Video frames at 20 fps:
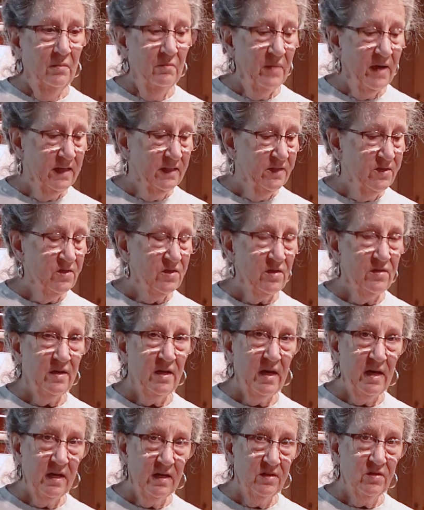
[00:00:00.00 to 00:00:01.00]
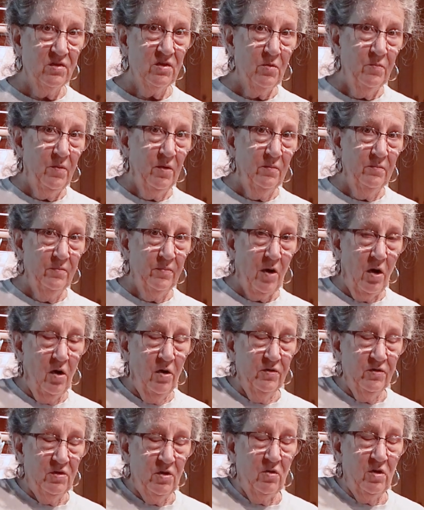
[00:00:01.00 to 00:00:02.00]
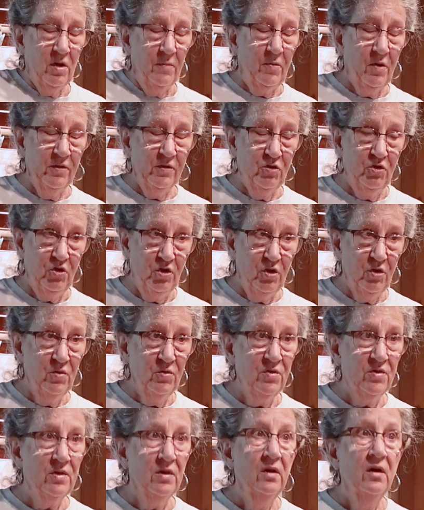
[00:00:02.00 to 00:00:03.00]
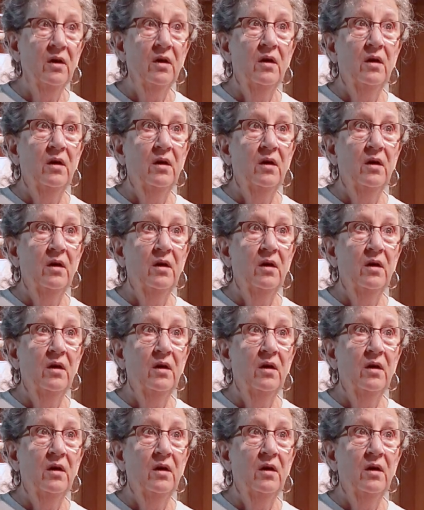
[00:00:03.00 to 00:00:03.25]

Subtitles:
Mainly so the eggs soak up all the juice,